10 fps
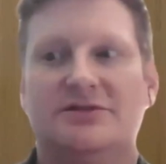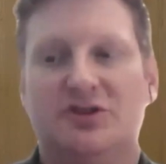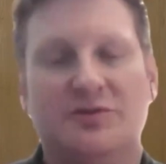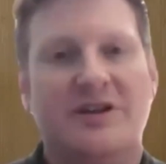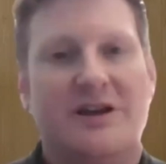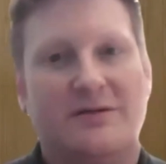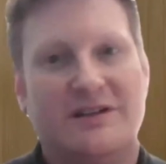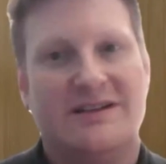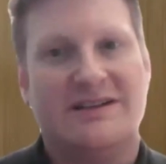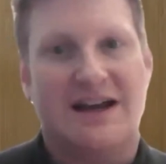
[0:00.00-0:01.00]
you'll be able
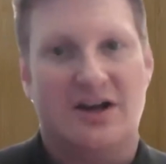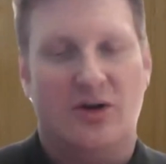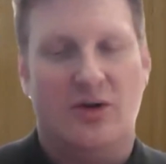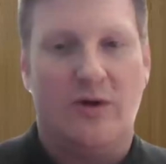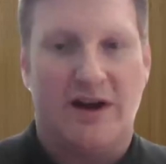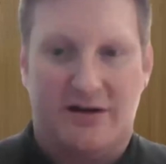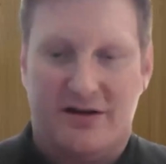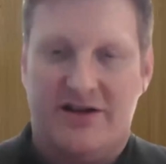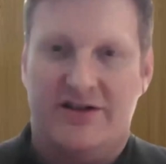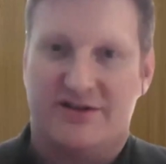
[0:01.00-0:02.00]
to tell
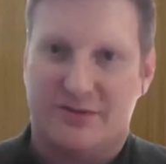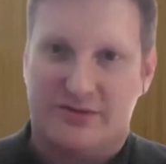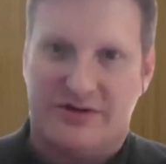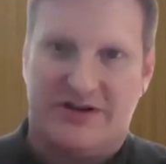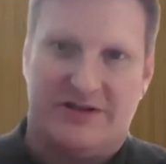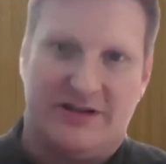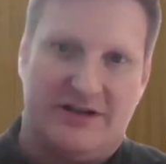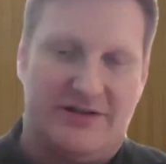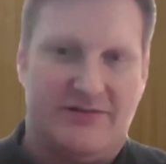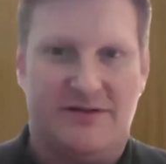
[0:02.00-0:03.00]
where
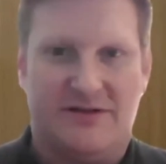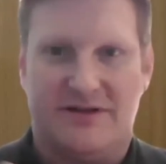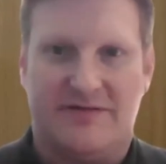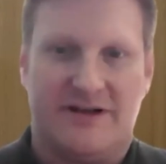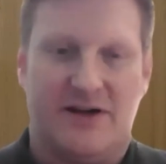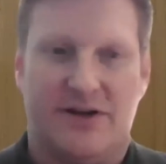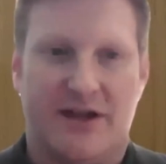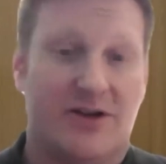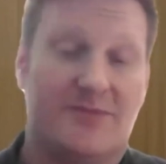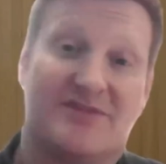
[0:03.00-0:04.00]
historically different health
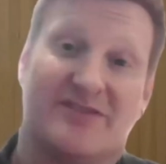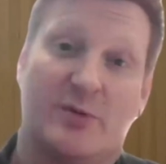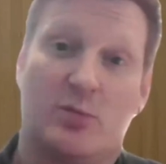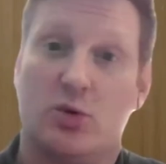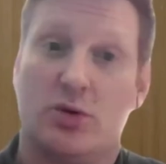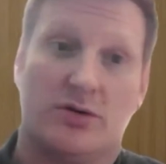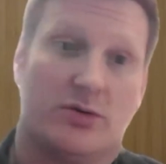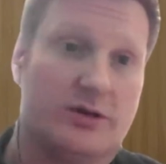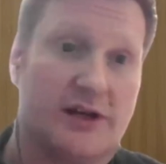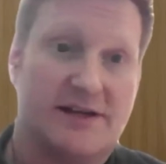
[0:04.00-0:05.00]
outcomes have been more
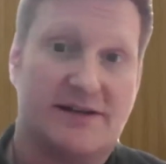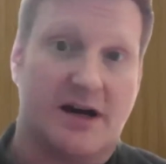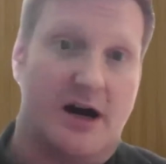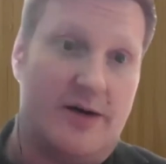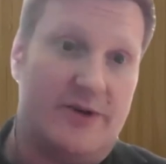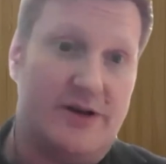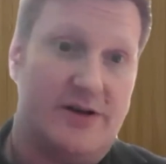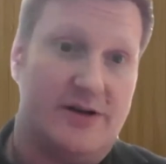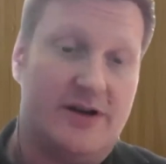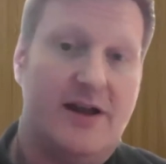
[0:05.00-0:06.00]
or less common.
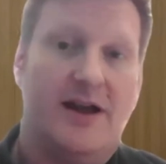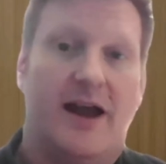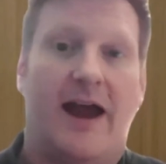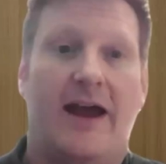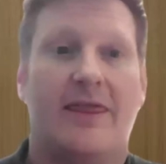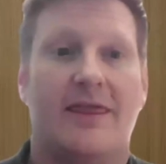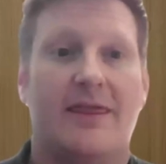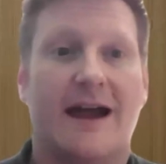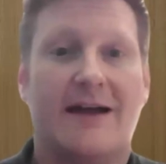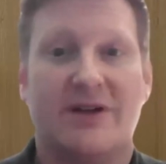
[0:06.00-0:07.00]
And
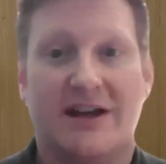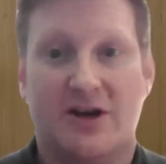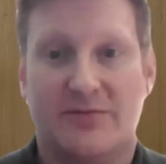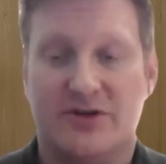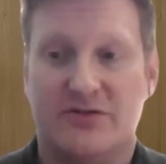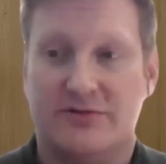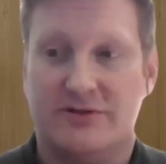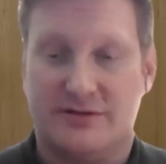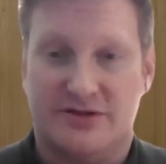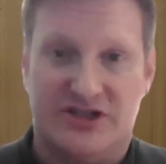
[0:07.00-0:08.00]
that might help you
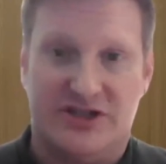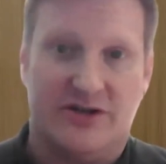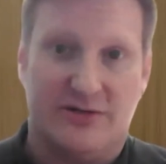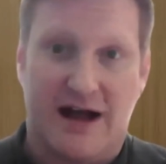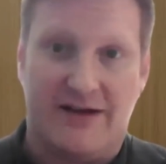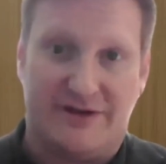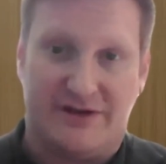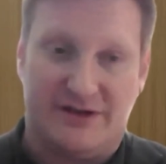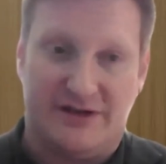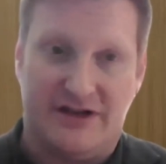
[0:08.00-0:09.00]

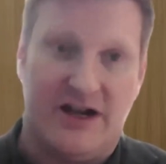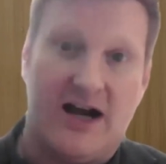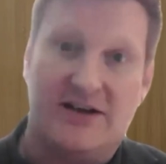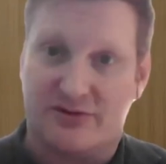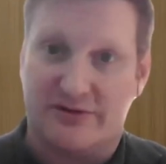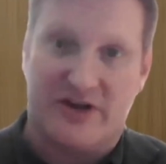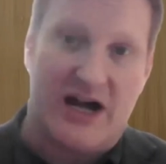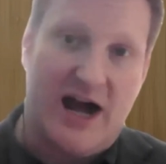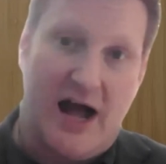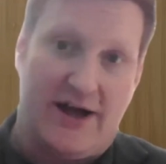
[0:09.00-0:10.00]
geographically sort of
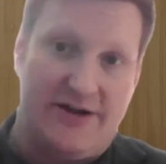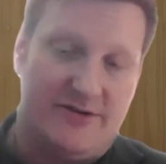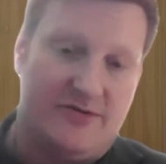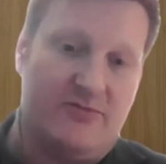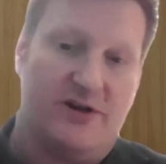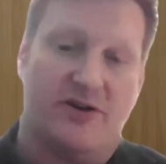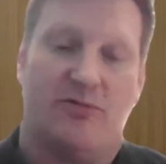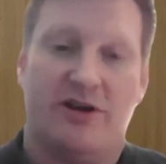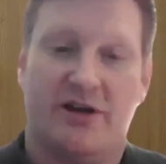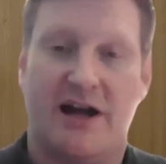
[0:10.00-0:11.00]
guide where you
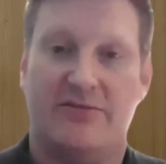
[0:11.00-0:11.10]
want your